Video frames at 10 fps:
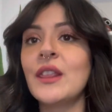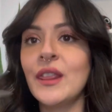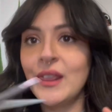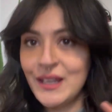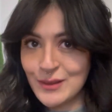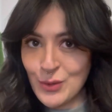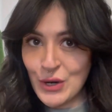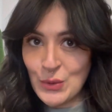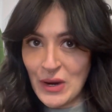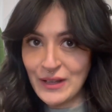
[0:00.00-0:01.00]
These work
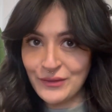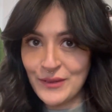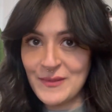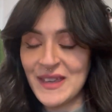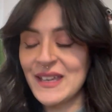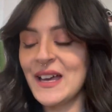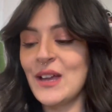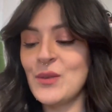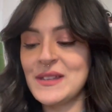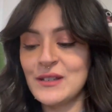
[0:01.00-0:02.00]
great for me. I
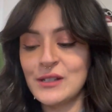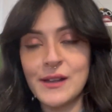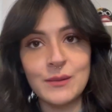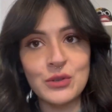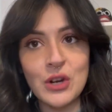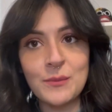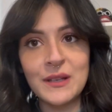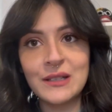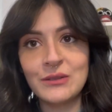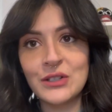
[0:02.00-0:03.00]
recently just got them
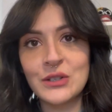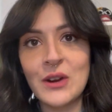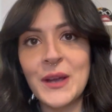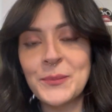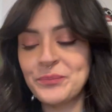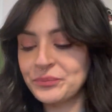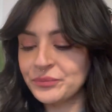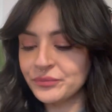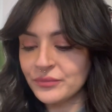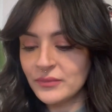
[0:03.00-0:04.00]
sharpened, which is great.
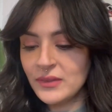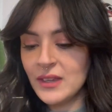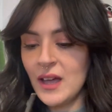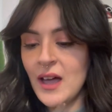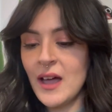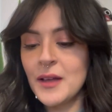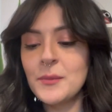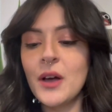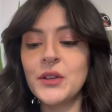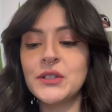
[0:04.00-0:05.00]

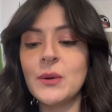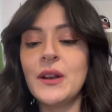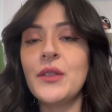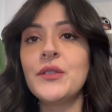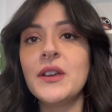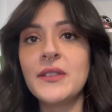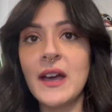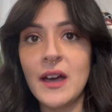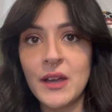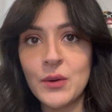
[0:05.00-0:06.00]
Also another thing that
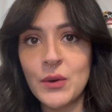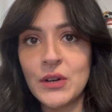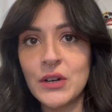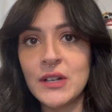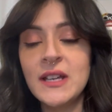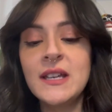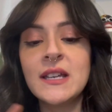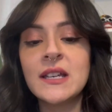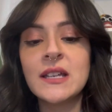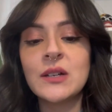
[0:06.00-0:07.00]
I ordered,
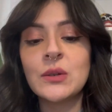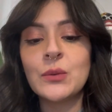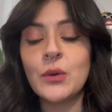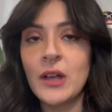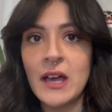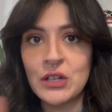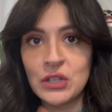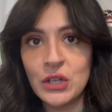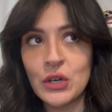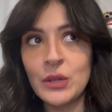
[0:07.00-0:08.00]
well, actually
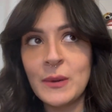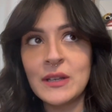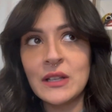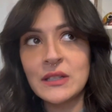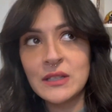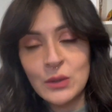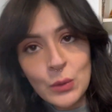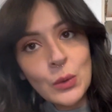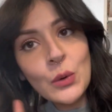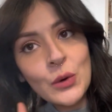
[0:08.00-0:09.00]
a girl at my
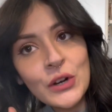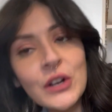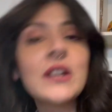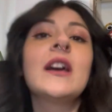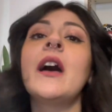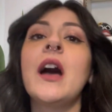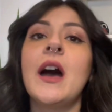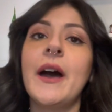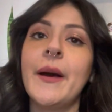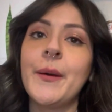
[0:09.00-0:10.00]
school ordered,
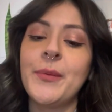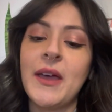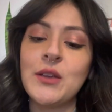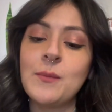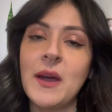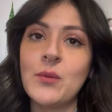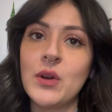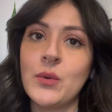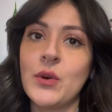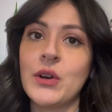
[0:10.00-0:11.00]
that you might want
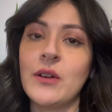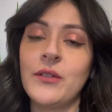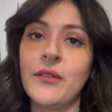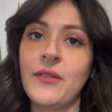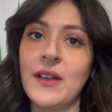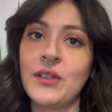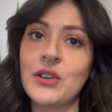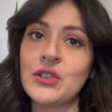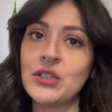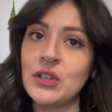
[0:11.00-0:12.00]
to order if you find that
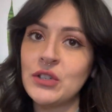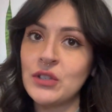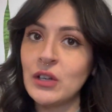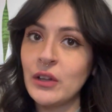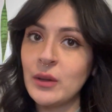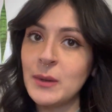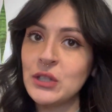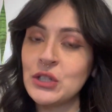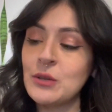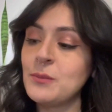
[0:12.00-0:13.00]
your shears are a little bit
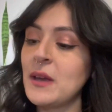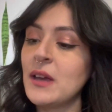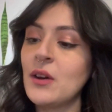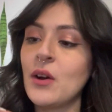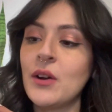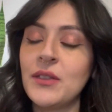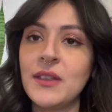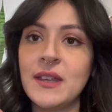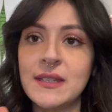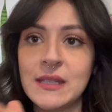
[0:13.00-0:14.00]
too big, are
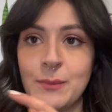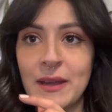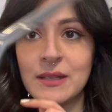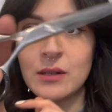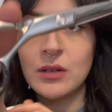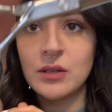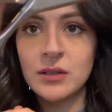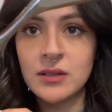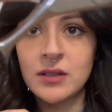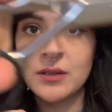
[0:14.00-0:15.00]
these
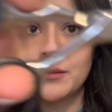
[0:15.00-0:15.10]
spacers.